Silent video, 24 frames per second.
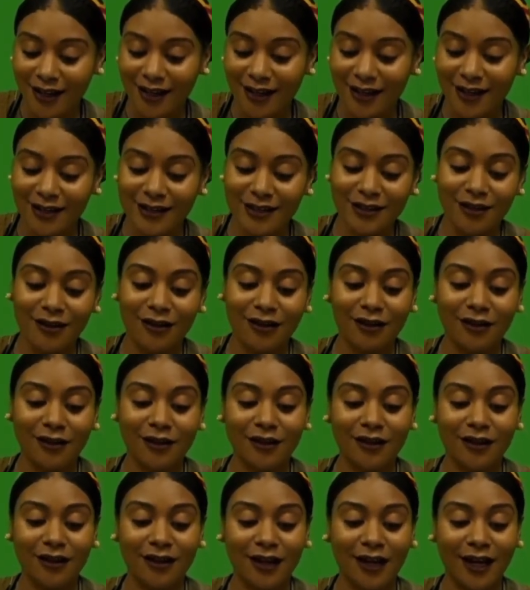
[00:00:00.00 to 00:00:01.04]
It's going to
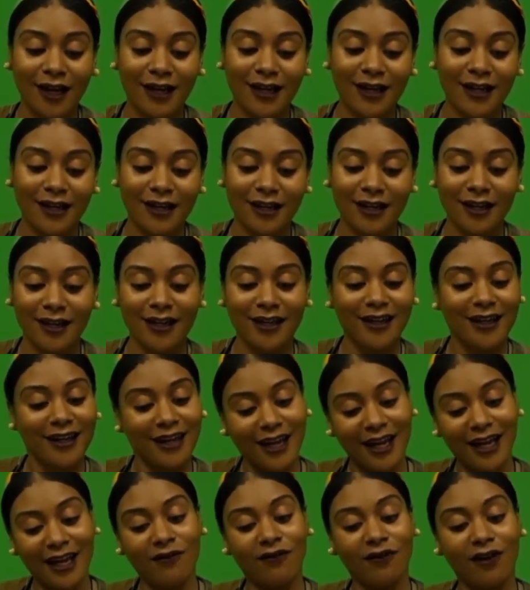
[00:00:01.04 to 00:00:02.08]
look like
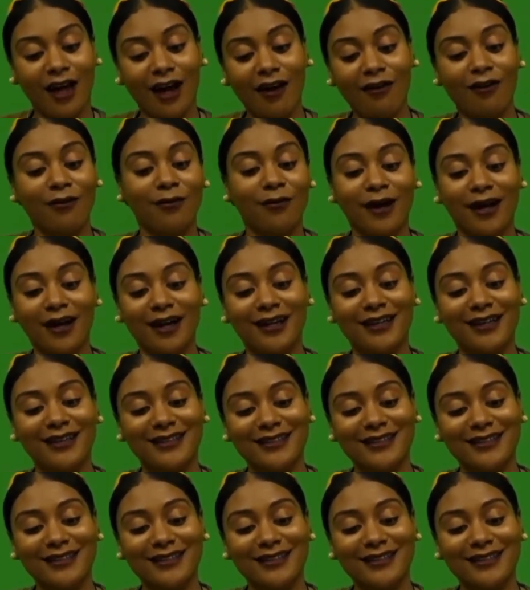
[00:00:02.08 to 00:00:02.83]
a flower pot.